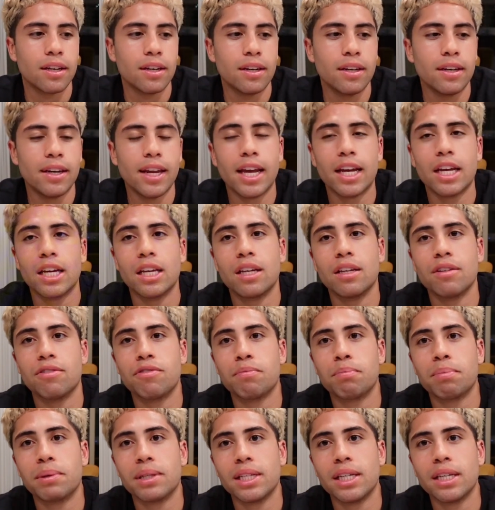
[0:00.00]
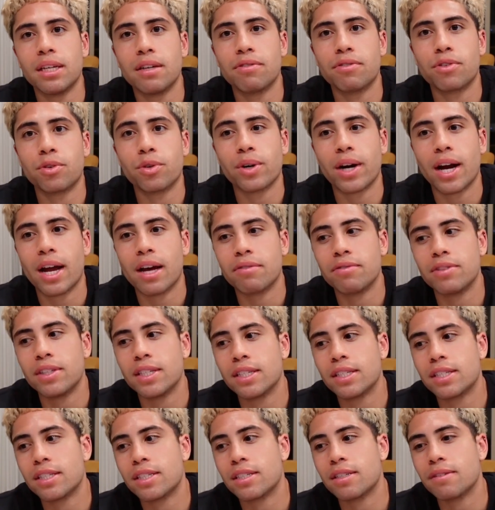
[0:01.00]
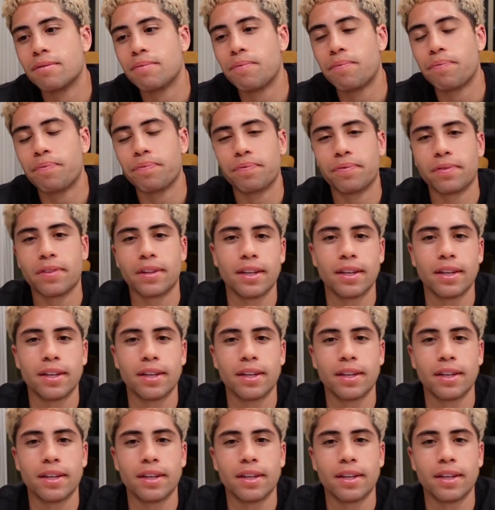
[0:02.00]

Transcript: negative belief or have this